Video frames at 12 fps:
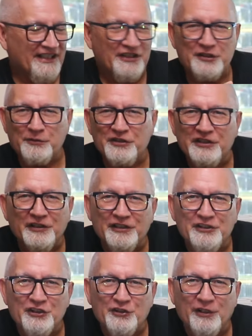This was still
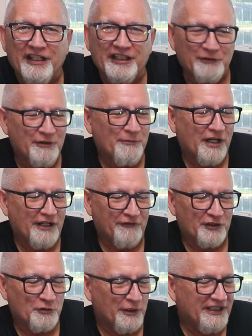on the shrink, and we bought it
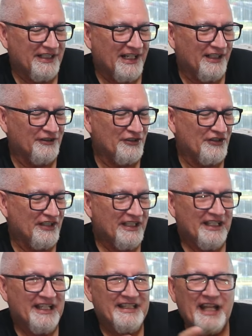for twenty dollars.
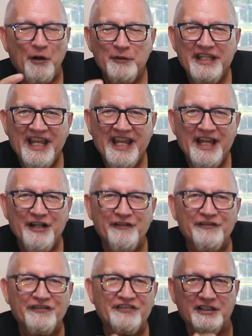Now we
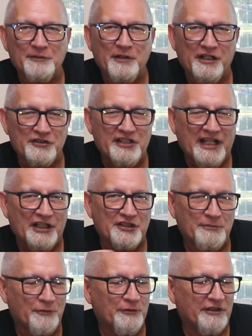have Kingdom Hearts
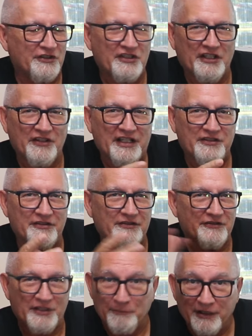Talisman. We're going to sell that
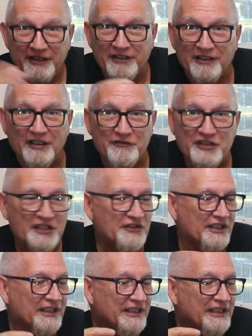to somebody that loves
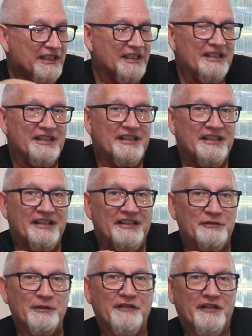Disney. It was
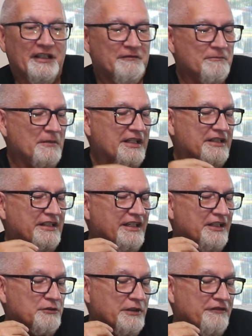25. 25 and
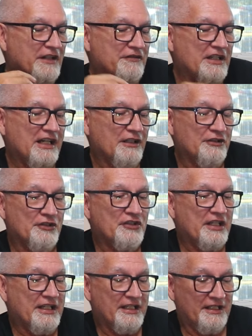uh, 25
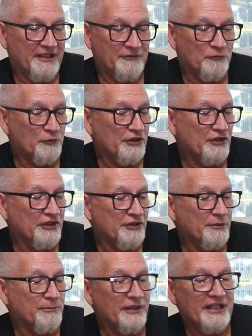dollars, and we're going
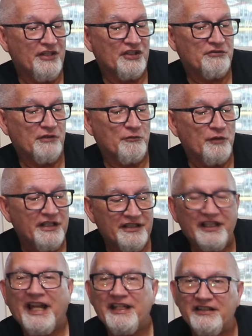to play this one. We
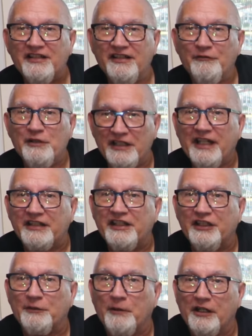liked uh, we like
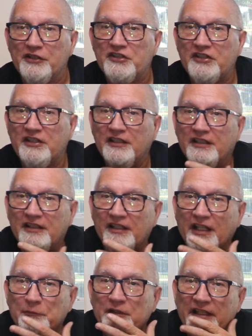Kingdom Hearts. Mm-hmm.
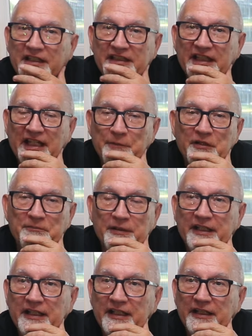And we like the game. We've
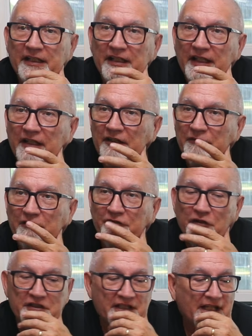played it uh, three or
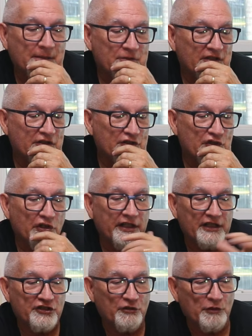four times and enjoyed
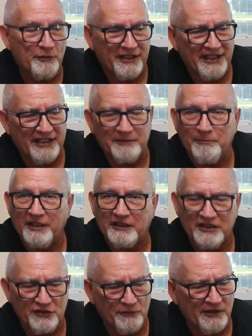it. So we went ahead and picked
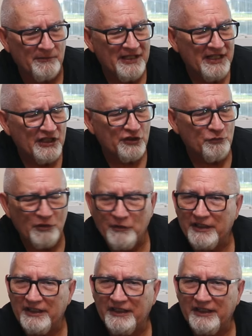this one because we wanted to